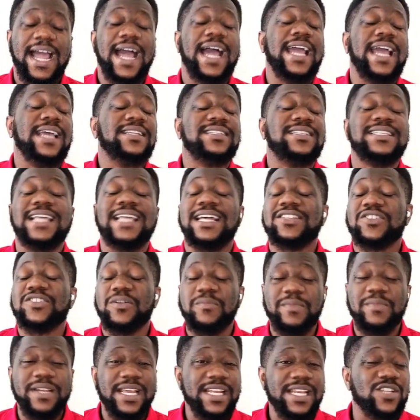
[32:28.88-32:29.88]
I, there are
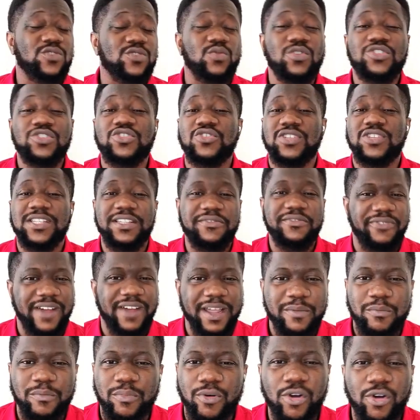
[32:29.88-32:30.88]
some ladies, once you see
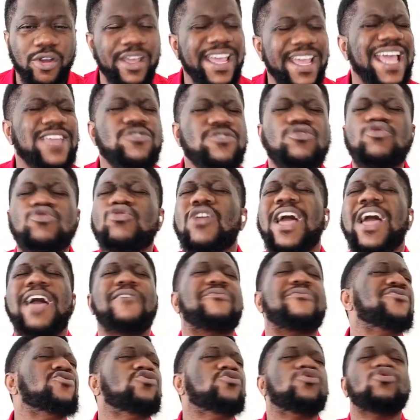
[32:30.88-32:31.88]
fine boy, you,
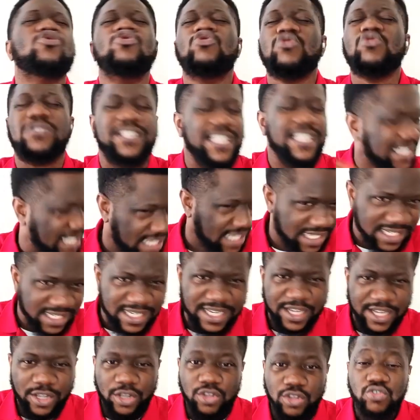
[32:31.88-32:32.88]
you lose it
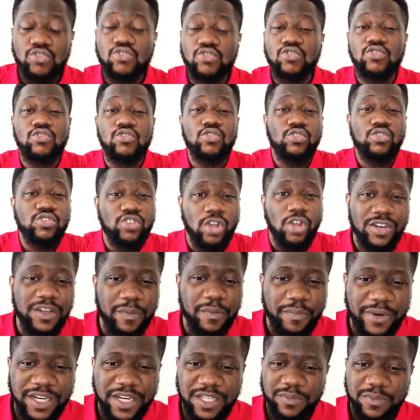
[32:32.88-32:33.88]
you lose all
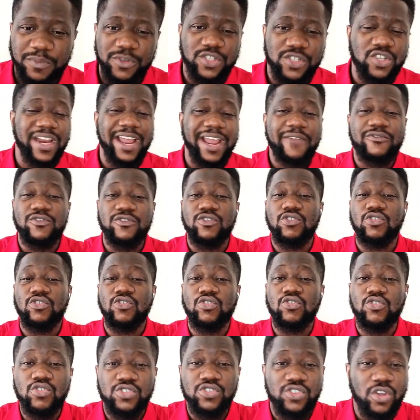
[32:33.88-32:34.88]
the principles in your life you
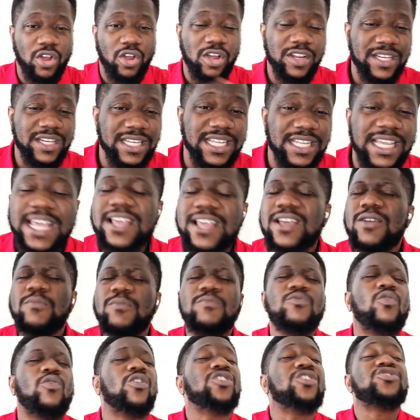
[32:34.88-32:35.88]
lose all the
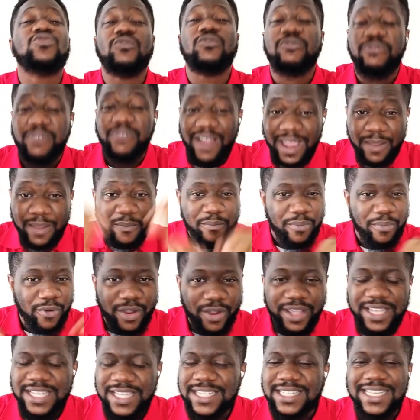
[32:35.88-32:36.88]
once fine
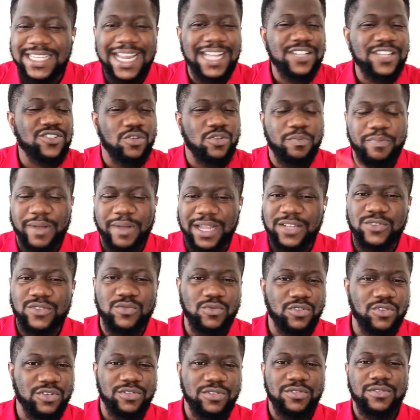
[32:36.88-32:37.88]
boy is that's your
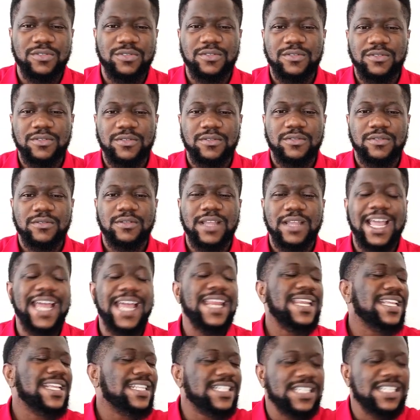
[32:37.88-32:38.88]
password
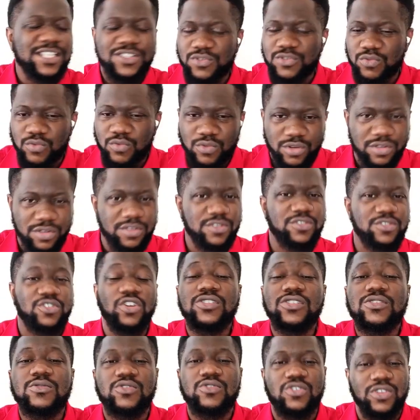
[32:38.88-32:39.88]
anything you want
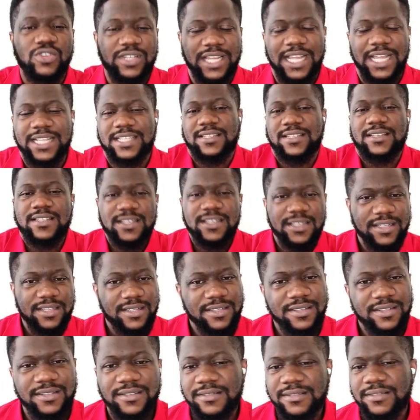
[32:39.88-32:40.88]
just so that
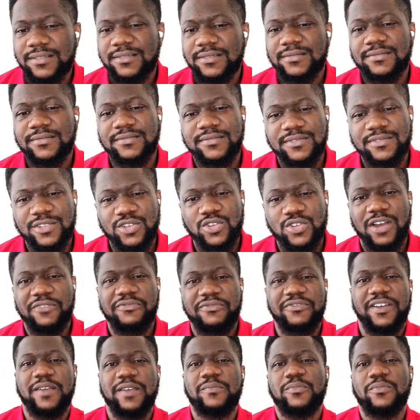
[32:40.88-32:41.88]
you
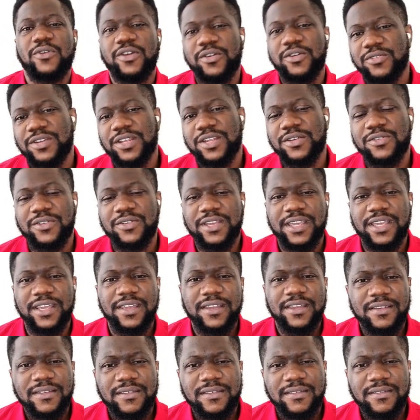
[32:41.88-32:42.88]
are fine boy could do
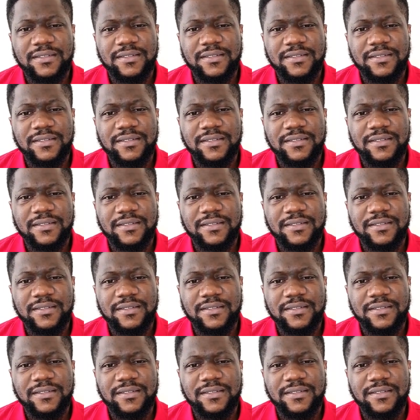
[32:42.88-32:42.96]
okay